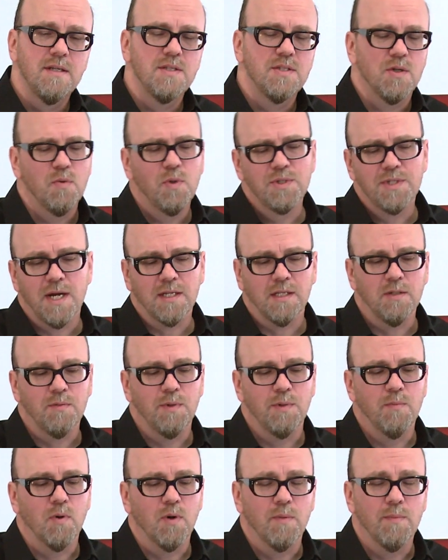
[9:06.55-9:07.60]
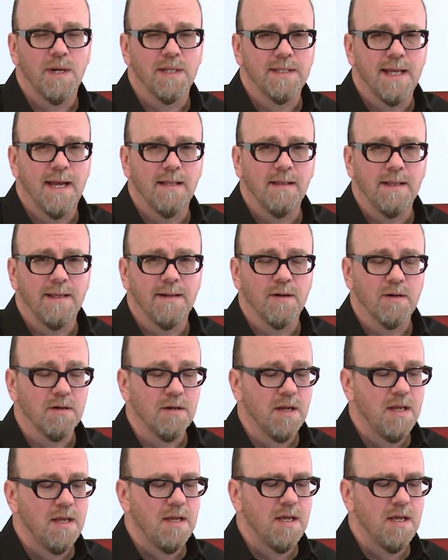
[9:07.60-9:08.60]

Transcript: So we'll talk a little bit more about that later.